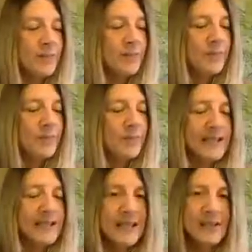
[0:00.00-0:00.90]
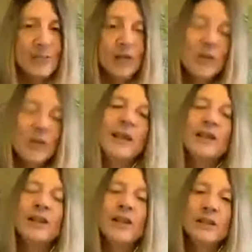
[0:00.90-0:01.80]
overseas, I'm trying to bring it
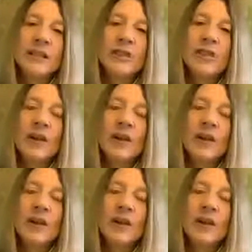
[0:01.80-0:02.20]
in locally.